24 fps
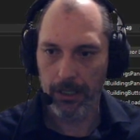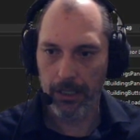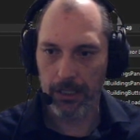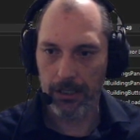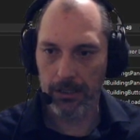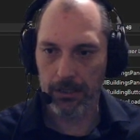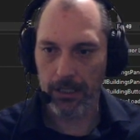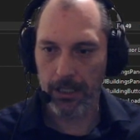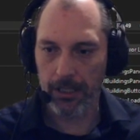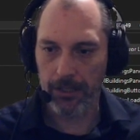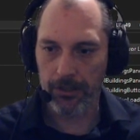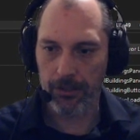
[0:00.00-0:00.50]

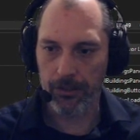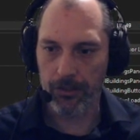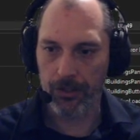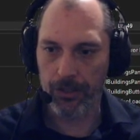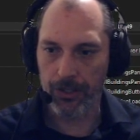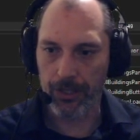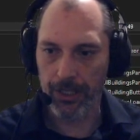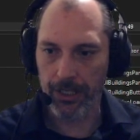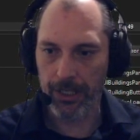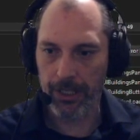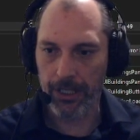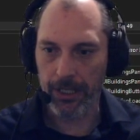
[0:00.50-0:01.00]
It's under
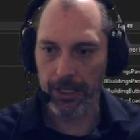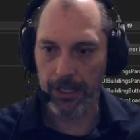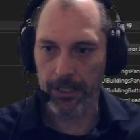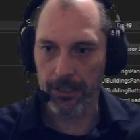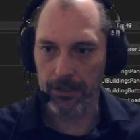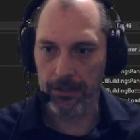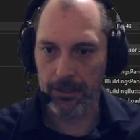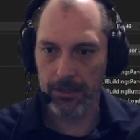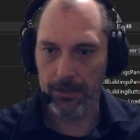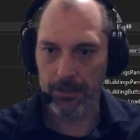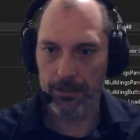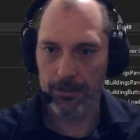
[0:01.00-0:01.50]

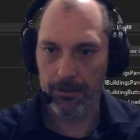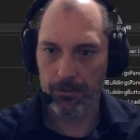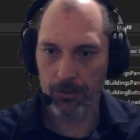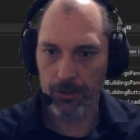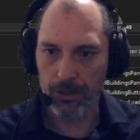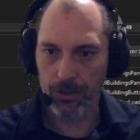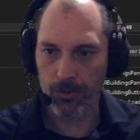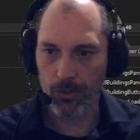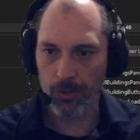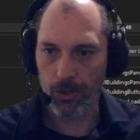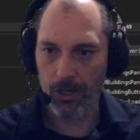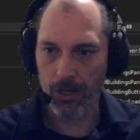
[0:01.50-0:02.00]
this,
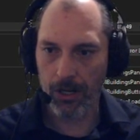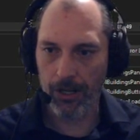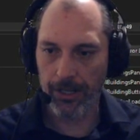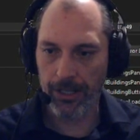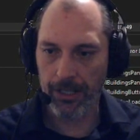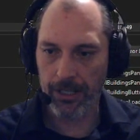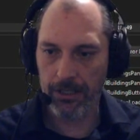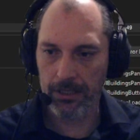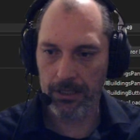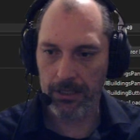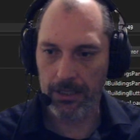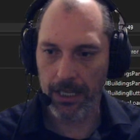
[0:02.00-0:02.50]
which we're
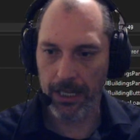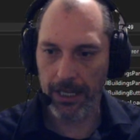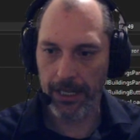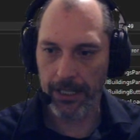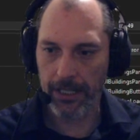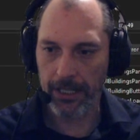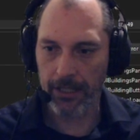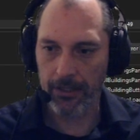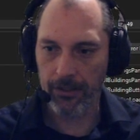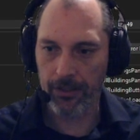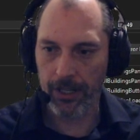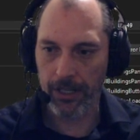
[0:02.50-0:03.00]
already
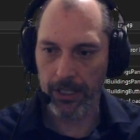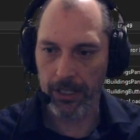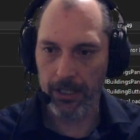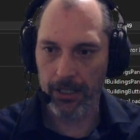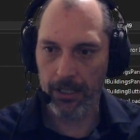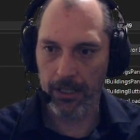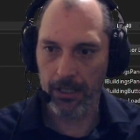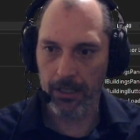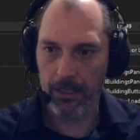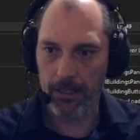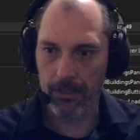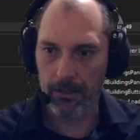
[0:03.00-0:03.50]
assigning right
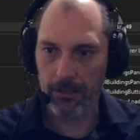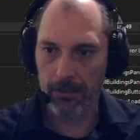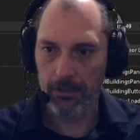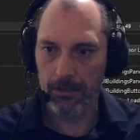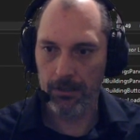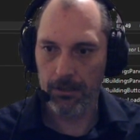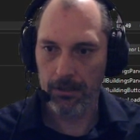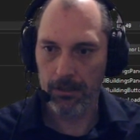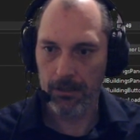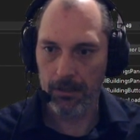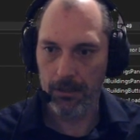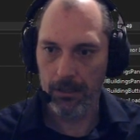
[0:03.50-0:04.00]
here.
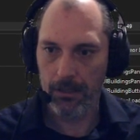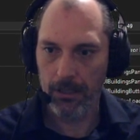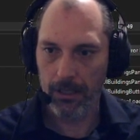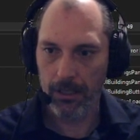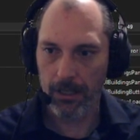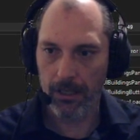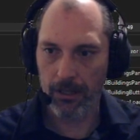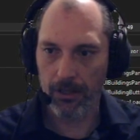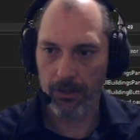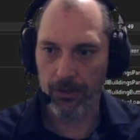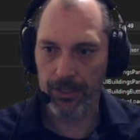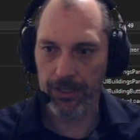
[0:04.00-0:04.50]

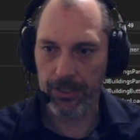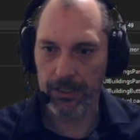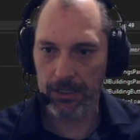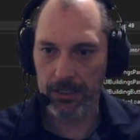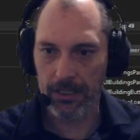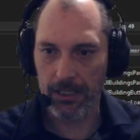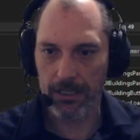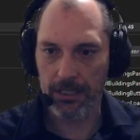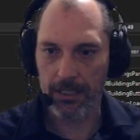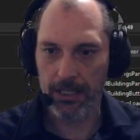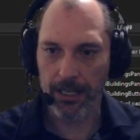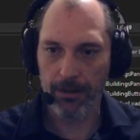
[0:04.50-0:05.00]
Oh, this is
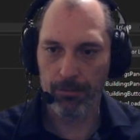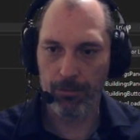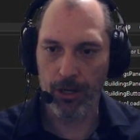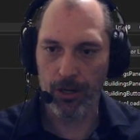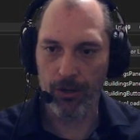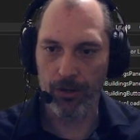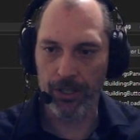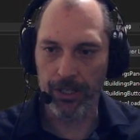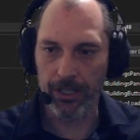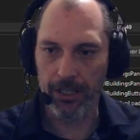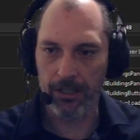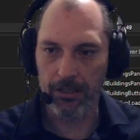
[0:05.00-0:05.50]
a
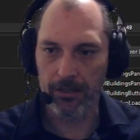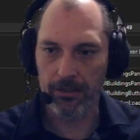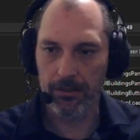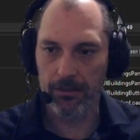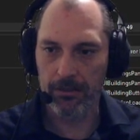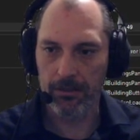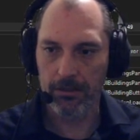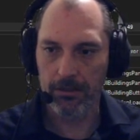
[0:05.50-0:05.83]
typo in it.